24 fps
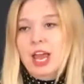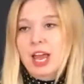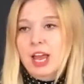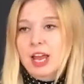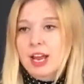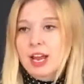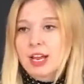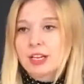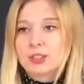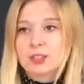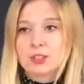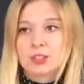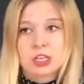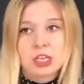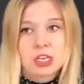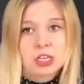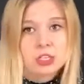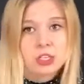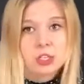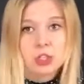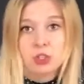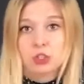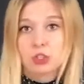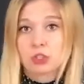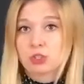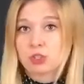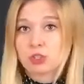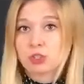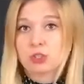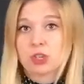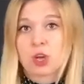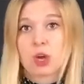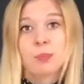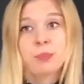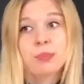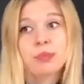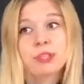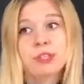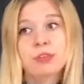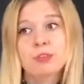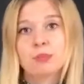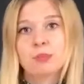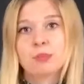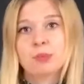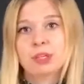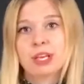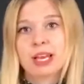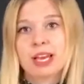And I'd say it's
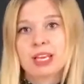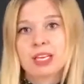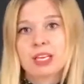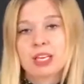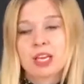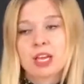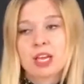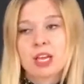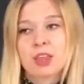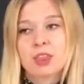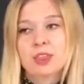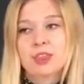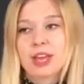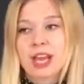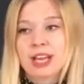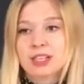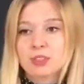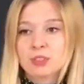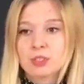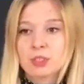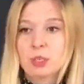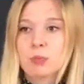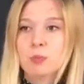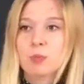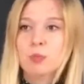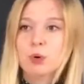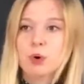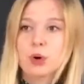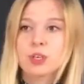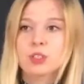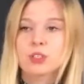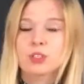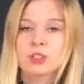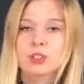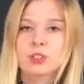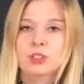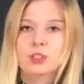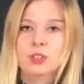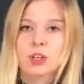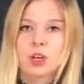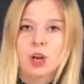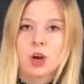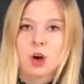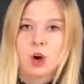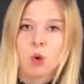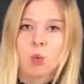unbelievable. And that's important.